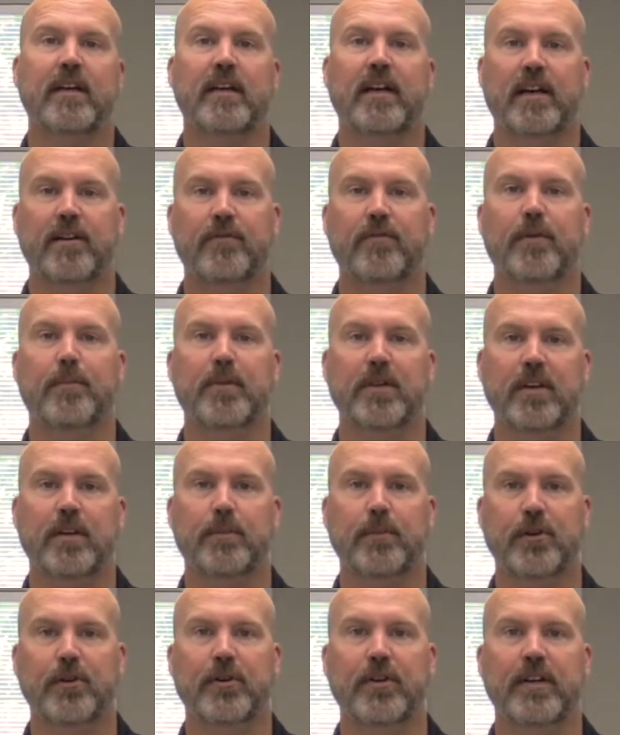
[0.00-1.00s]
and from the
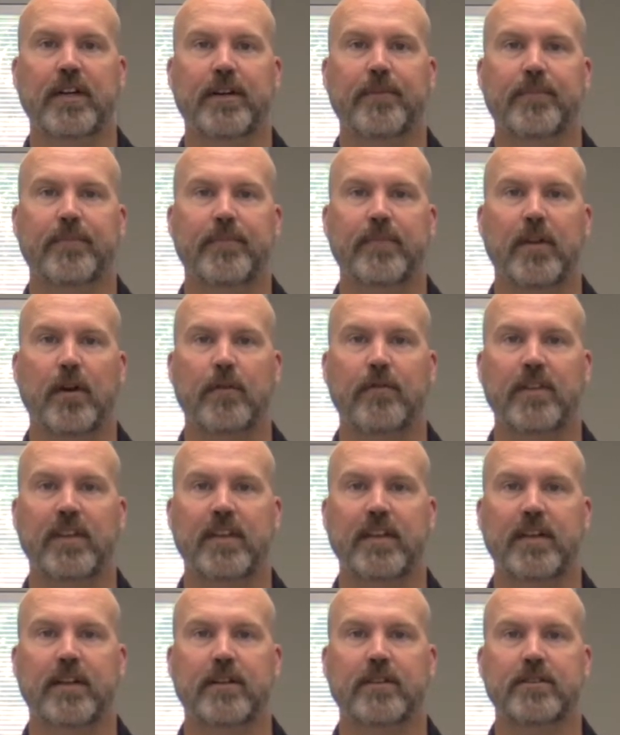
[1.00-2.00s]
community over the
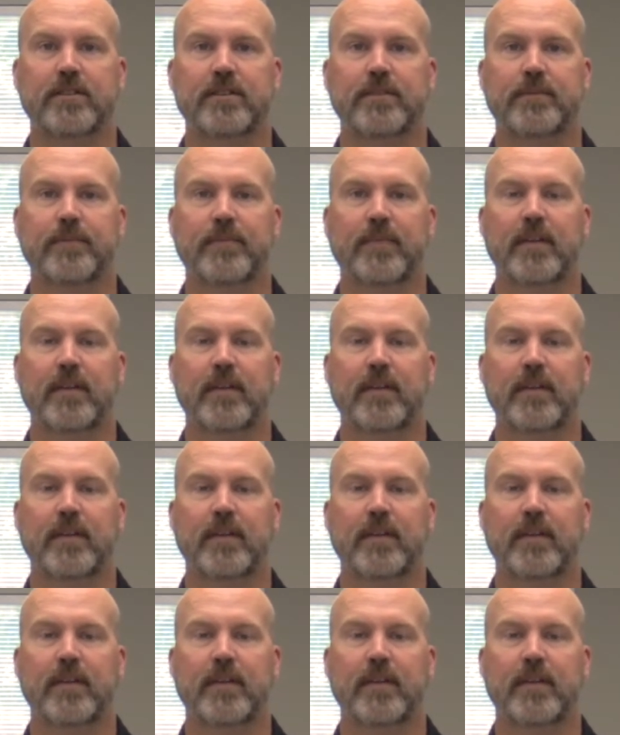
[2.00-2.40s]
years.